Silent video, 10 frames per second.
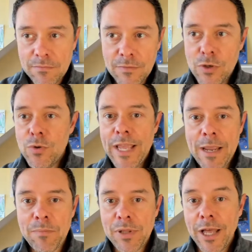new
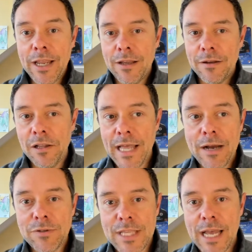gameplay
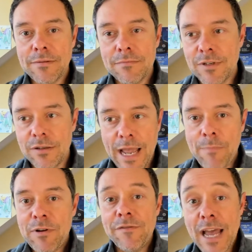allows that to
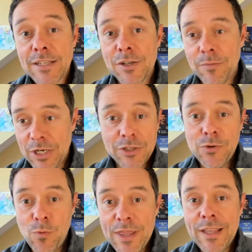happen faster because
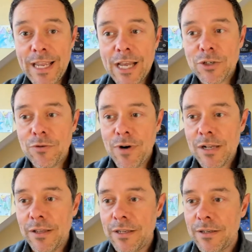you win the cash directly.